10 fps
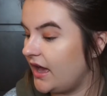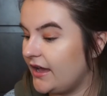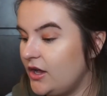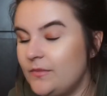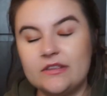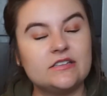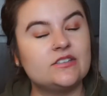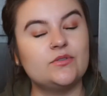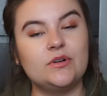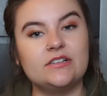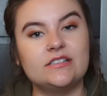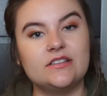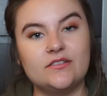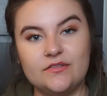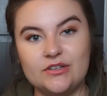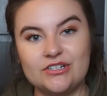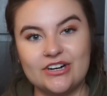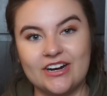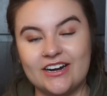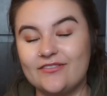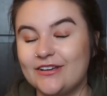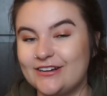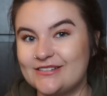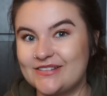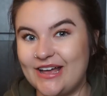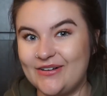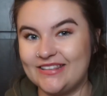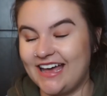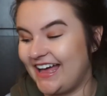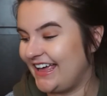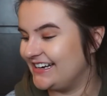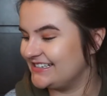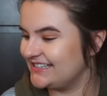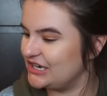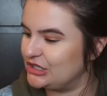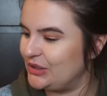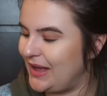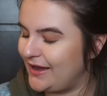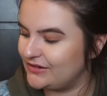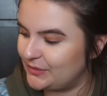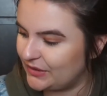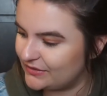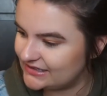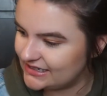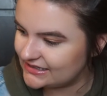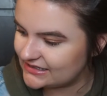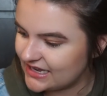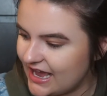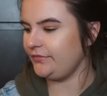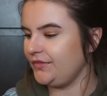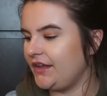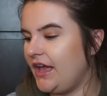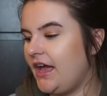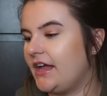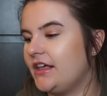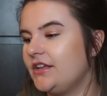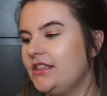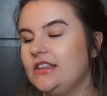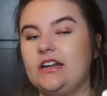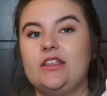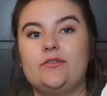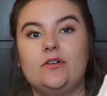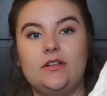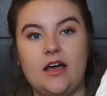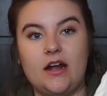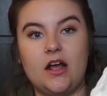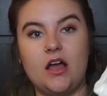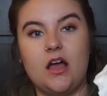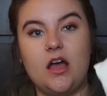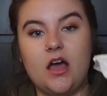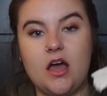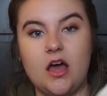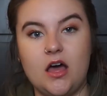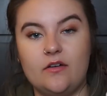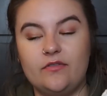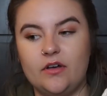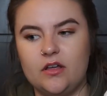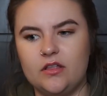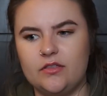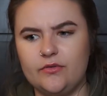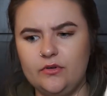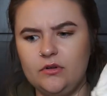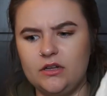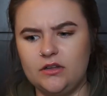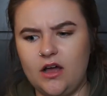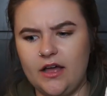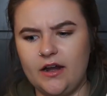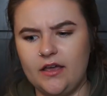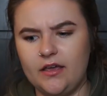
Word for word: I hope that stores in the future figure something out with that and just like don't have to print receipts. Another thing that I threw a lot of, threw a lot